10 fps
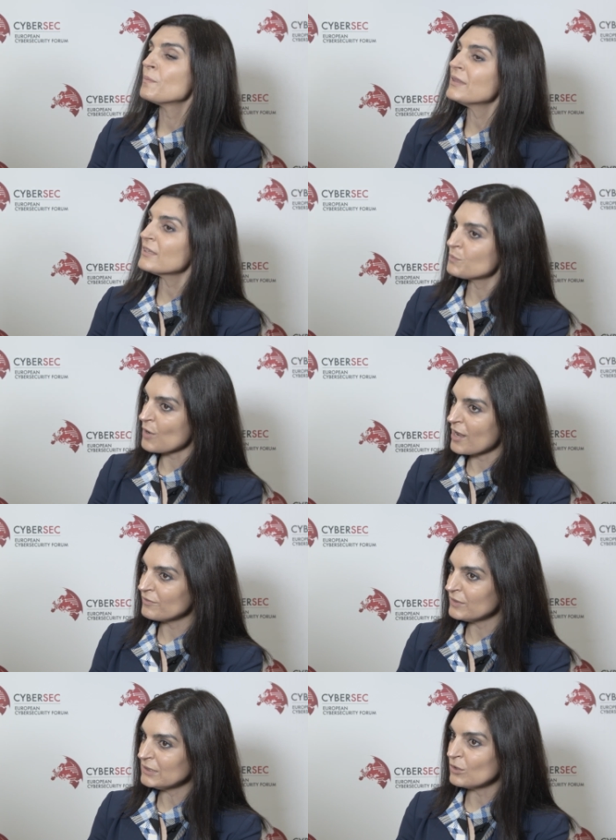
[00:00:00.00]
be that
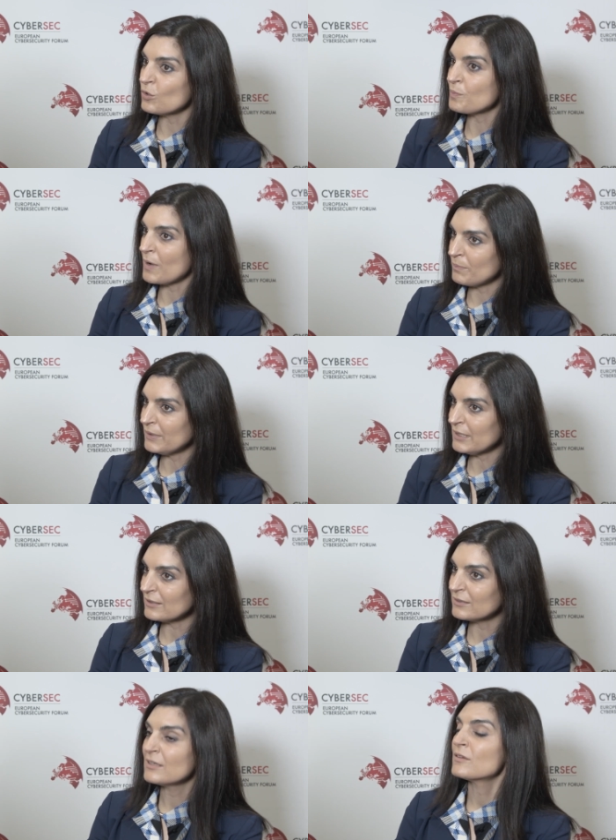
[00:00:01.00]
private or
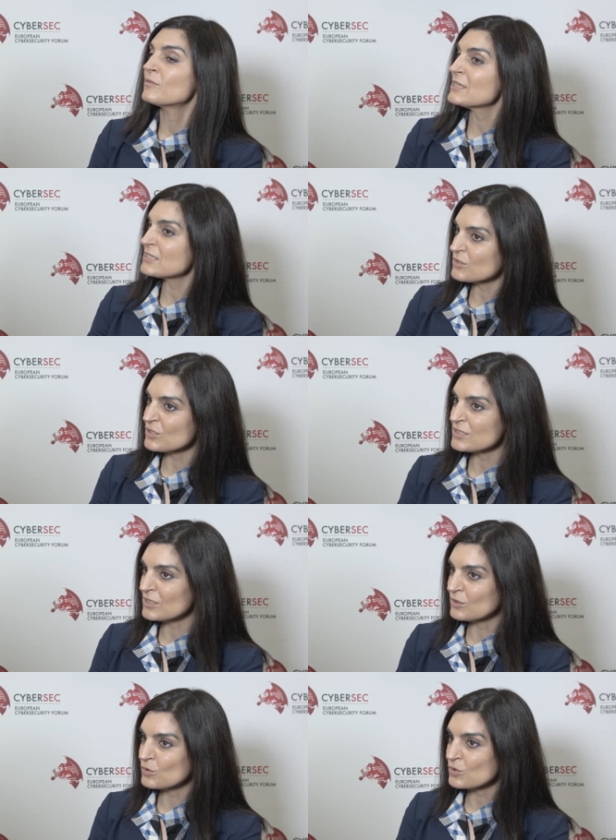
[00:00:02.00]
public, research
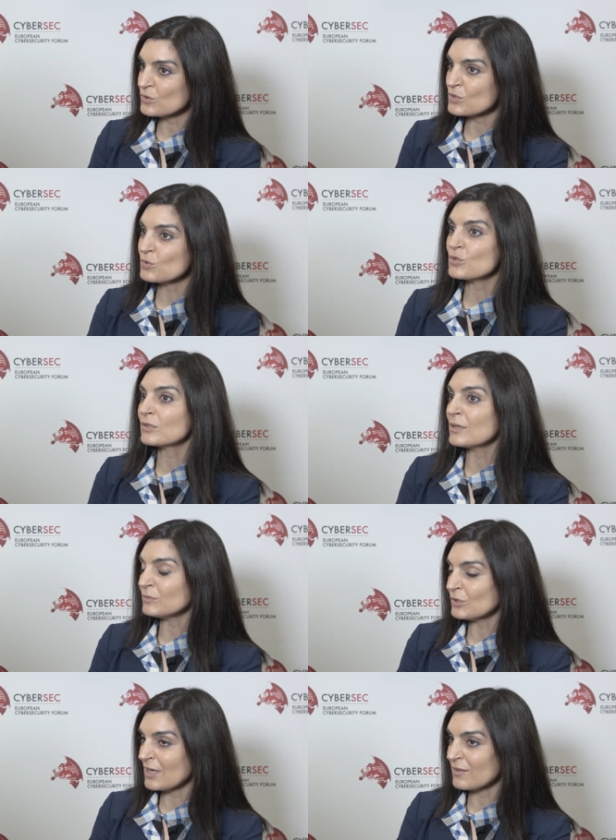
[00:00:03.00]
institutions who should
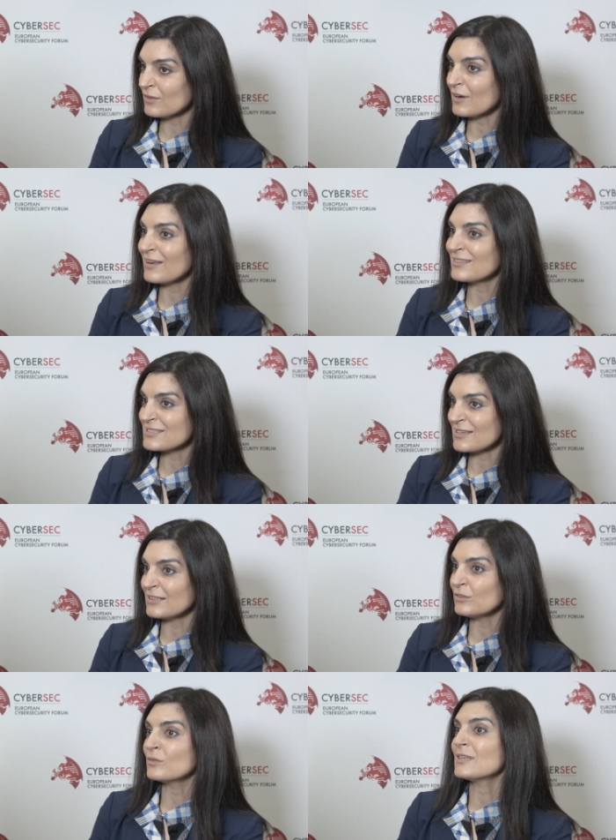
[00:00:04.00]
come together and
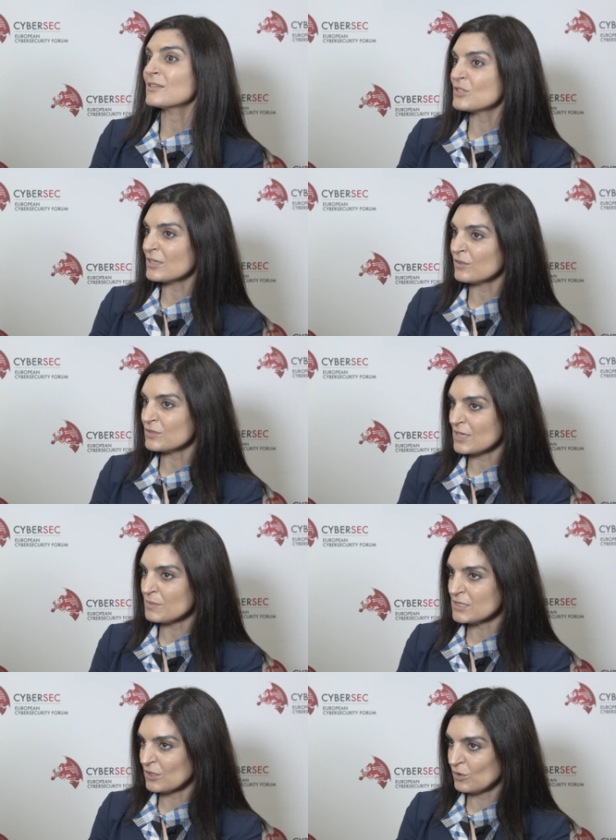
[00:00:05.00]
decide on the agenda of
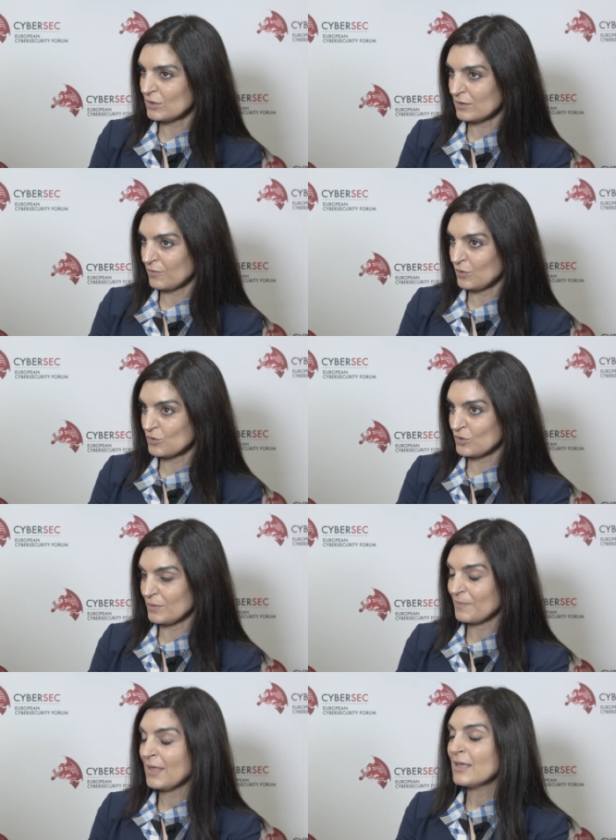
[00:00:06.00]
cybersecurity in the
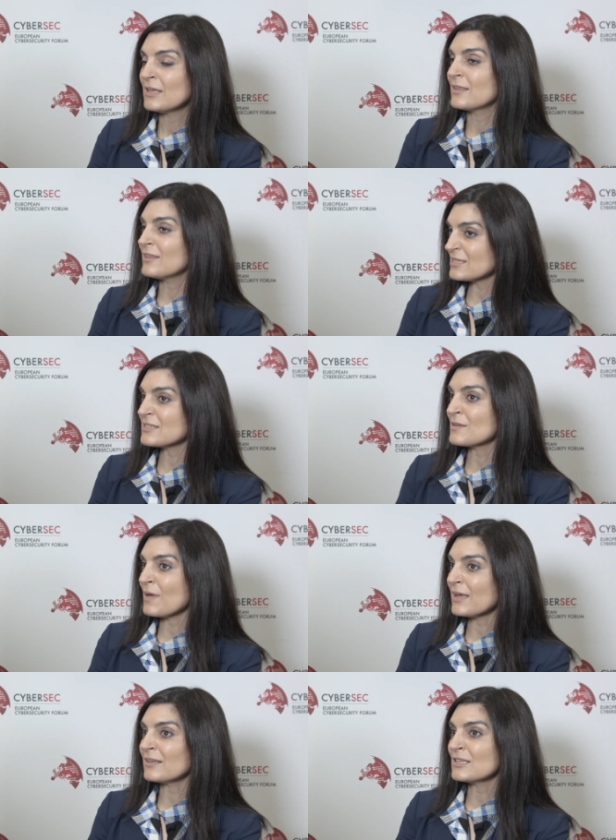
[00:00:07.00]
future. This is a
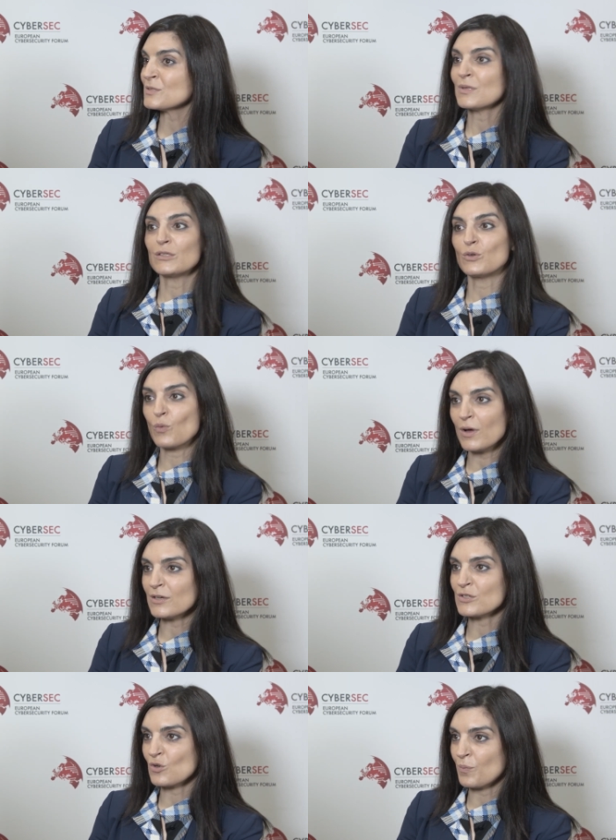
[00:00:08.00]
mechanism that
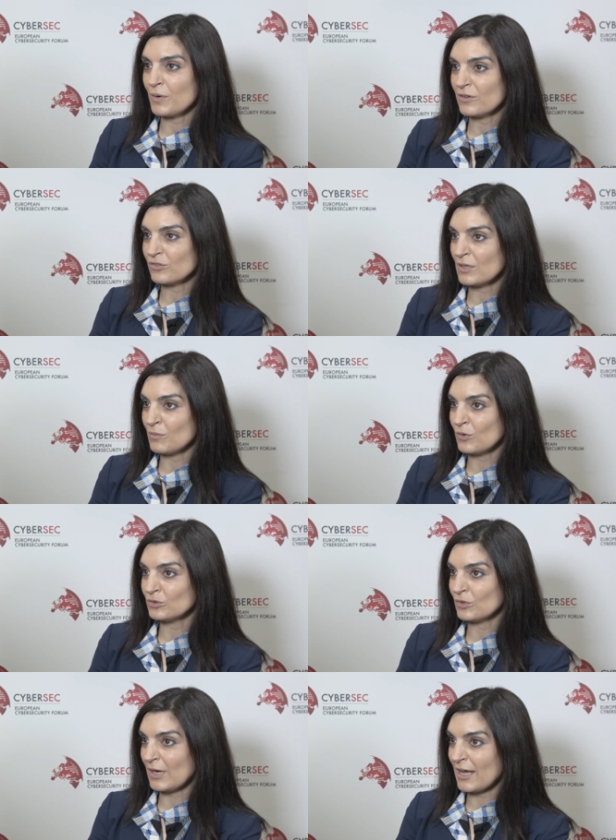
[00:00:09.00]
requires cooperation
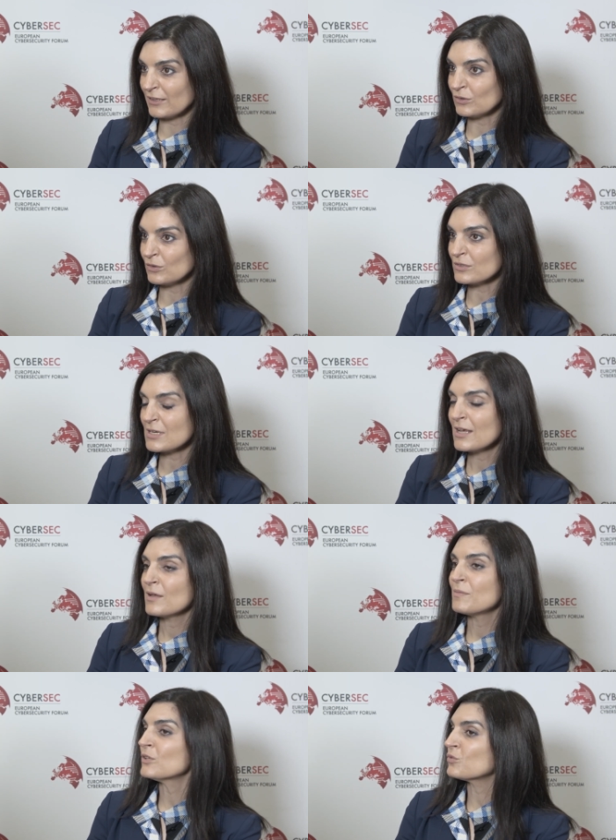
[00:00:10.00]
amongst all actors
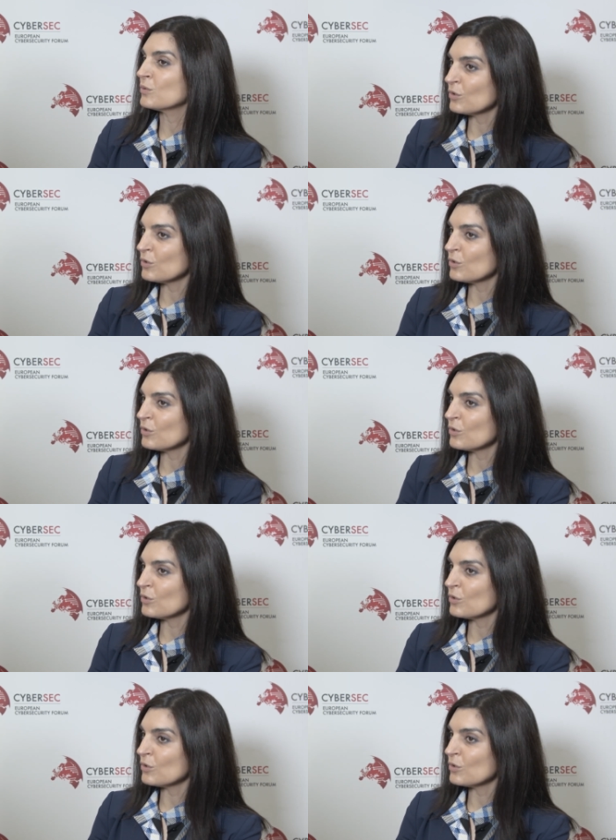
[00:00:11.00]
because we